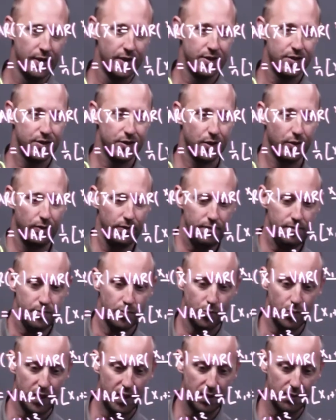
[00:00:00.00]
So
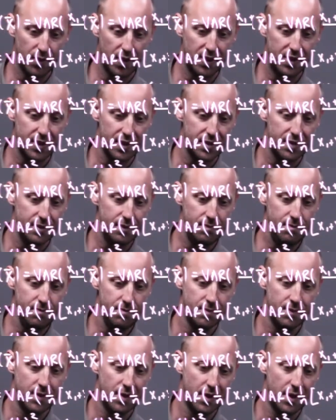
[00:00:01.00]
we can write this
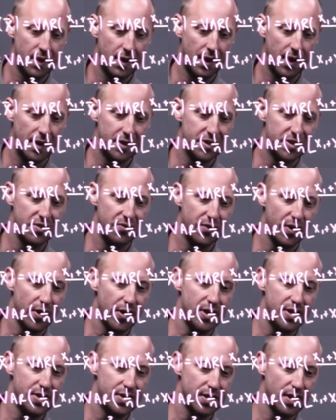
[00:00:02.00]
as the
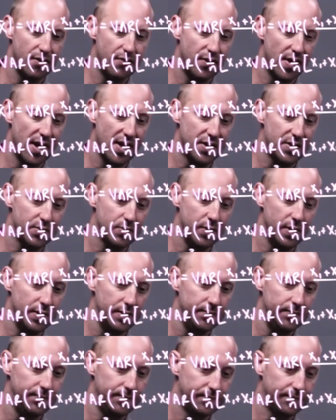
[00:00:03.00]
variance of
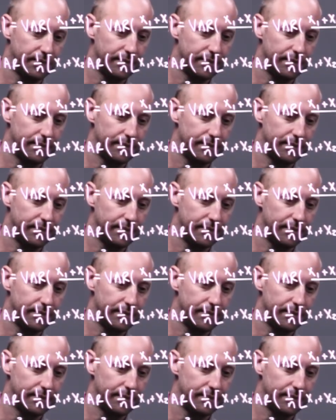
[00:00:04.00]
x1